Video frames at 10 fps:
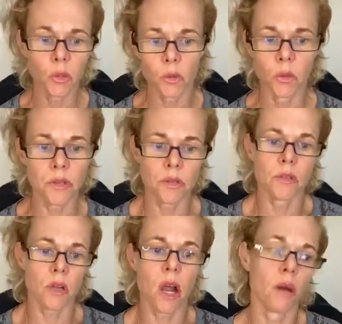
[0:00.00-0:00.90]
which
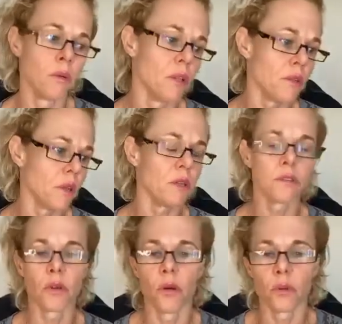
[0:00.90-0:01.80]
is, I really think,
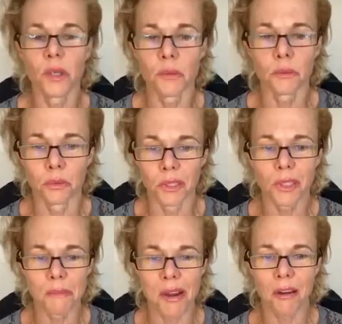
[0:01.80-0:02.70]
is the only
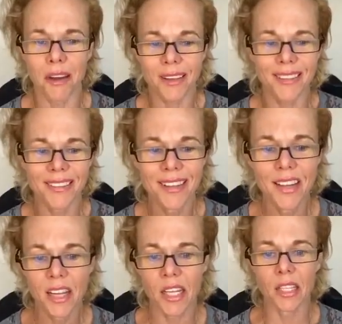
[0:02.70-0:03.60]
real American
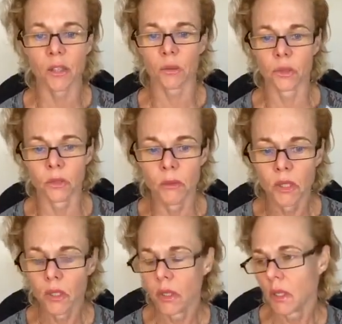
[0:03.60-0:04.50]
in the room,
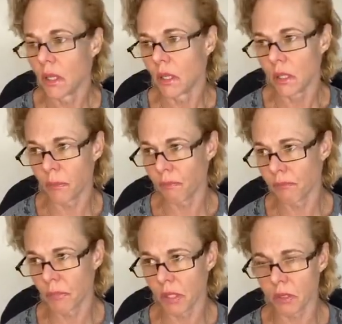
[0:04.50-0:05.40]

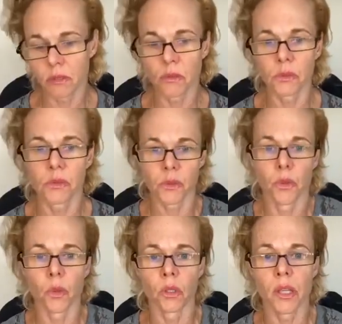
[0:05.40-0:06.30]
because this was
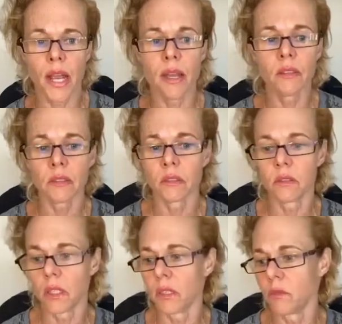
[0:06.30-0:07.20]
your land
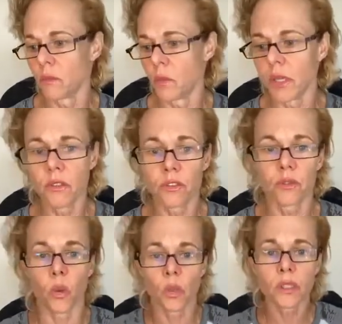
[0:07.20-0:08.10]
and we
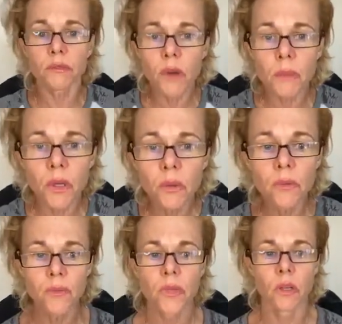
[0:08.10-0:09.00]
stole it from
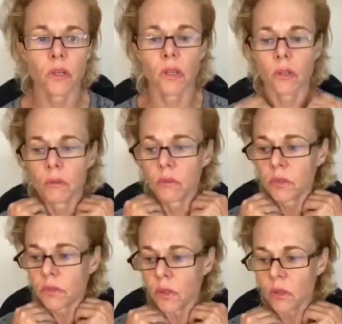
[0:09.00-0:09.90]
you.
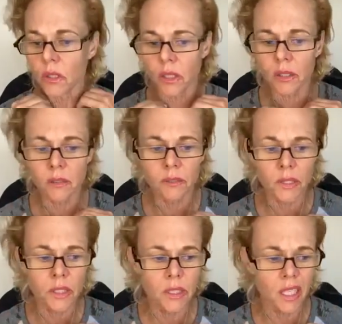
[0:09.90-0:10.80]
So
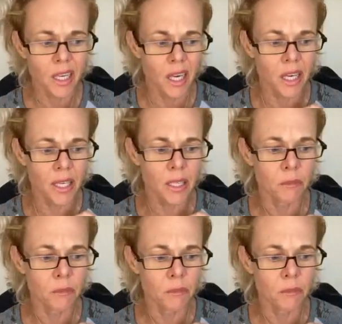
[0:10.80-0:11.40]
collectively, I